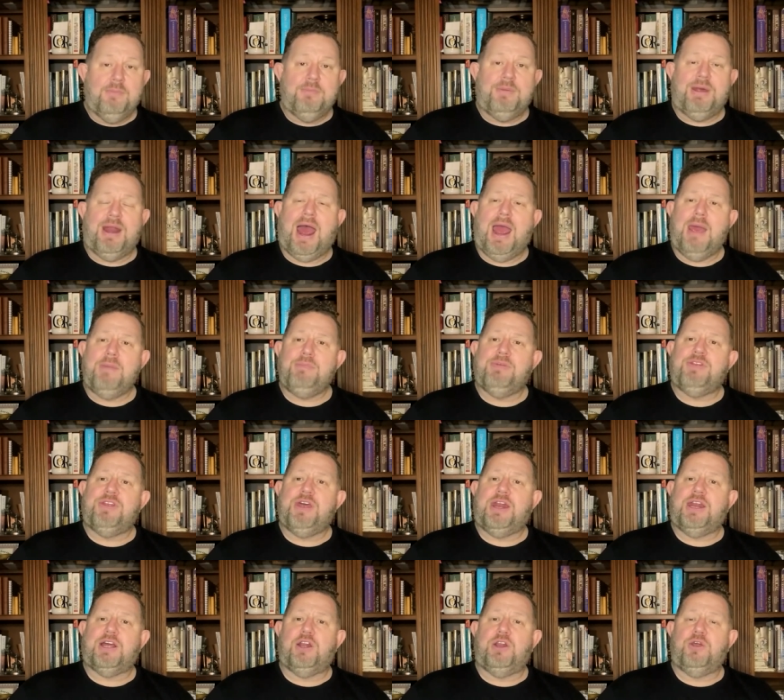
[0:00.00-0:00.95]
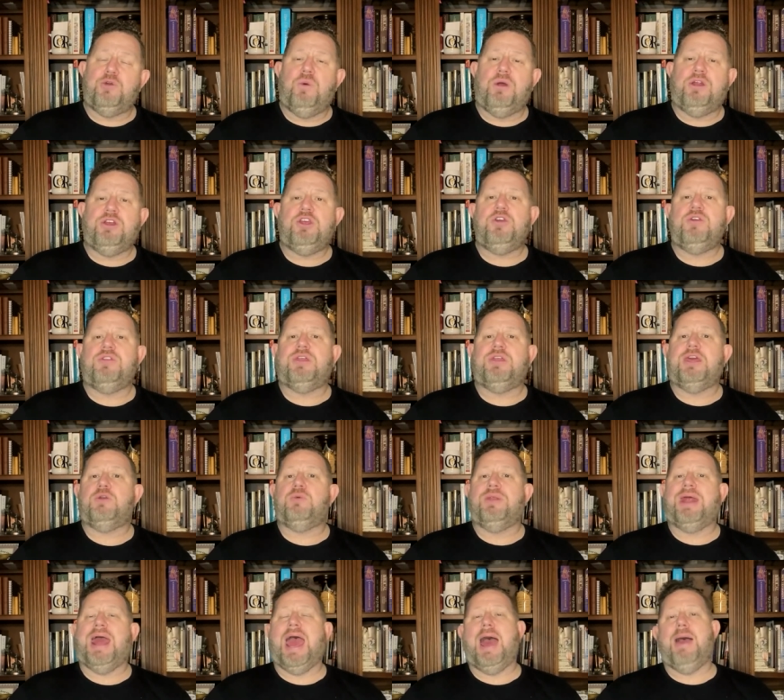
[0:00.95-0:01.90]
But hypothetically, what do you think
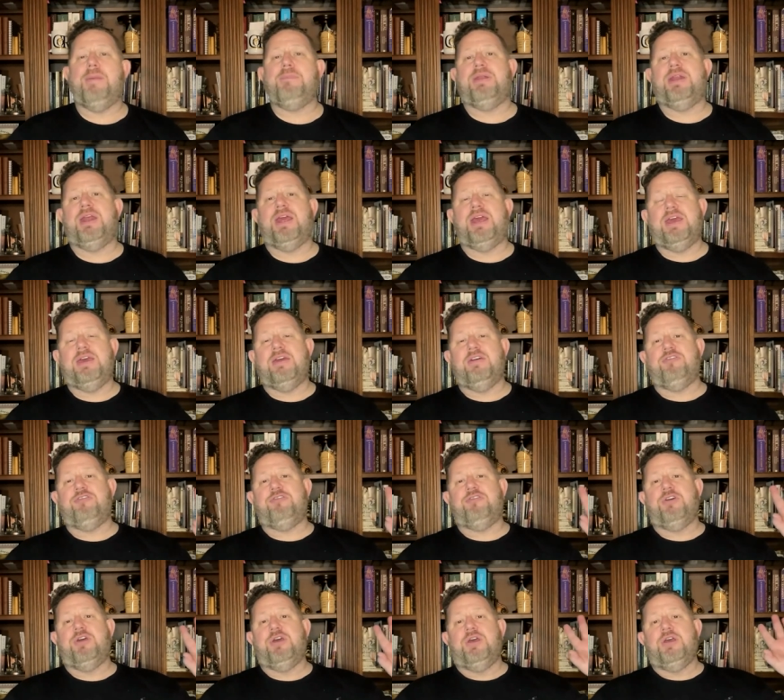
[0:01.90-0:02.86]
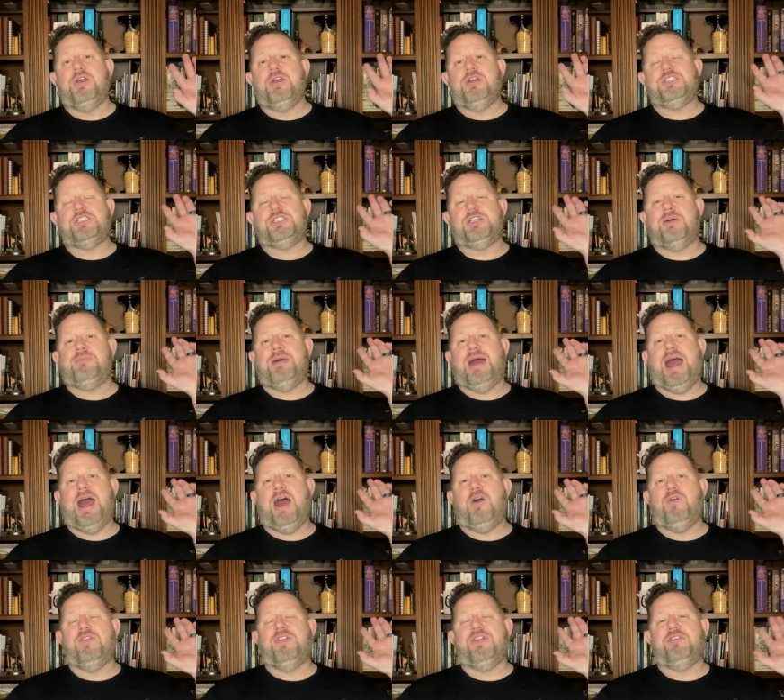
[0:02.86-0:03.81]
would happen if
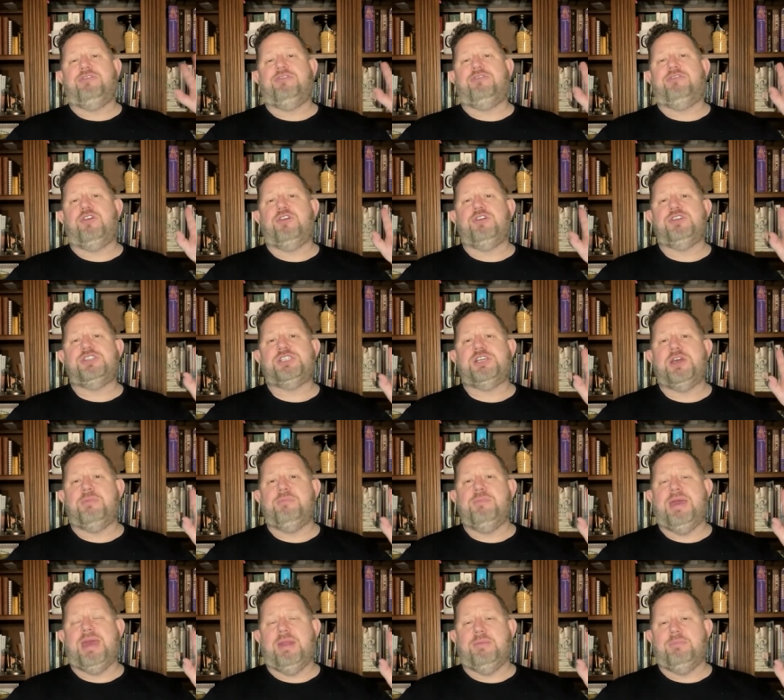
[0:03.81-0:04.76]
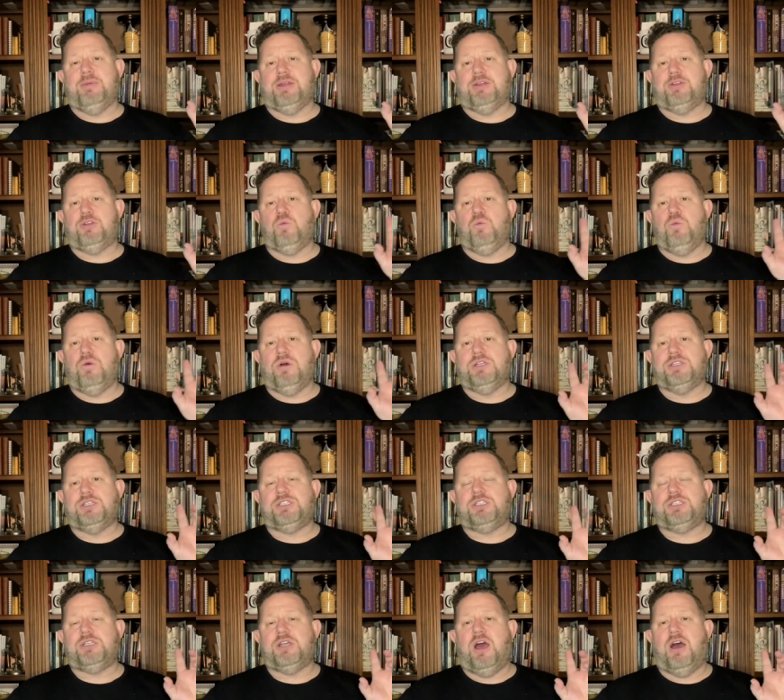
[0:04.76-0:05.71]
somehow the first commandment
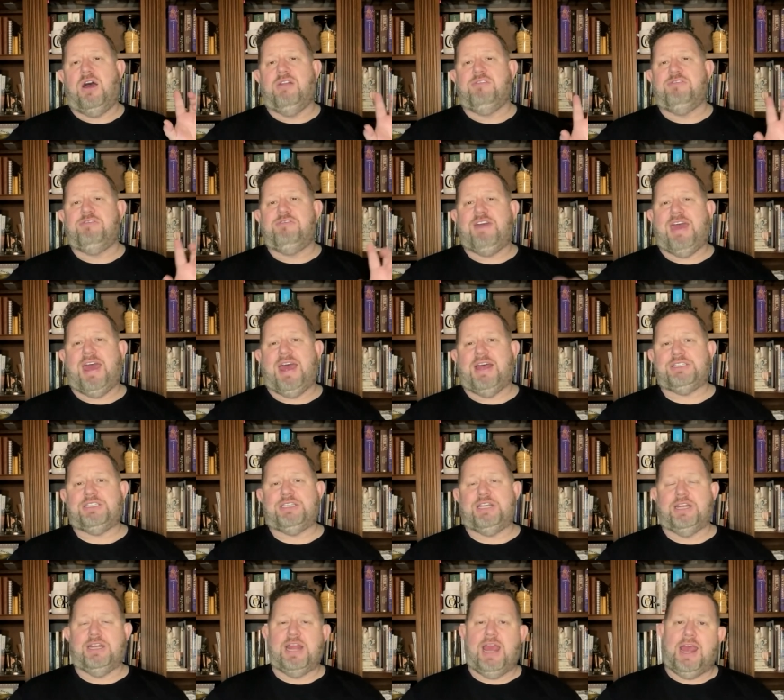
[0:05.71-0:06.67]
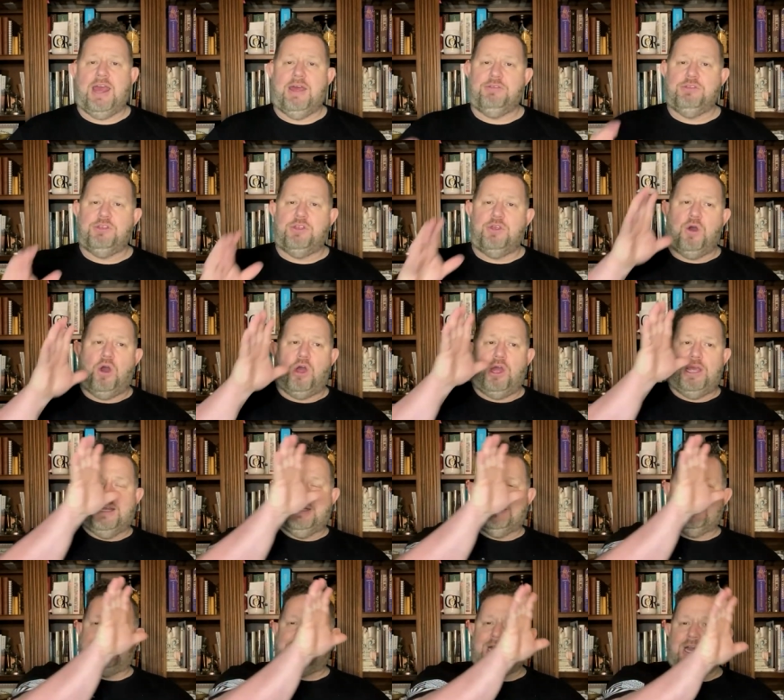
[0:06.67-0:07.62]
was unfastened and the
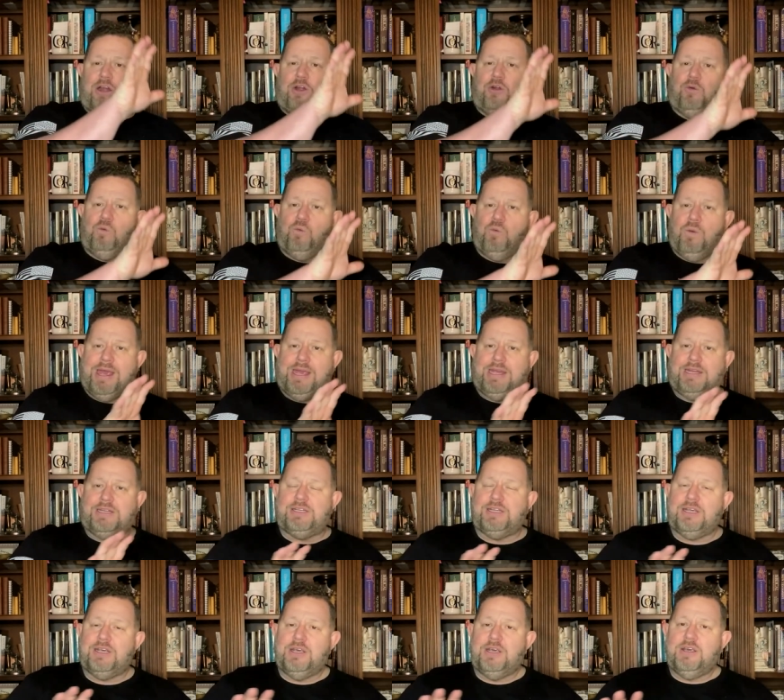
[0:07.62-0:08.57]
entire weight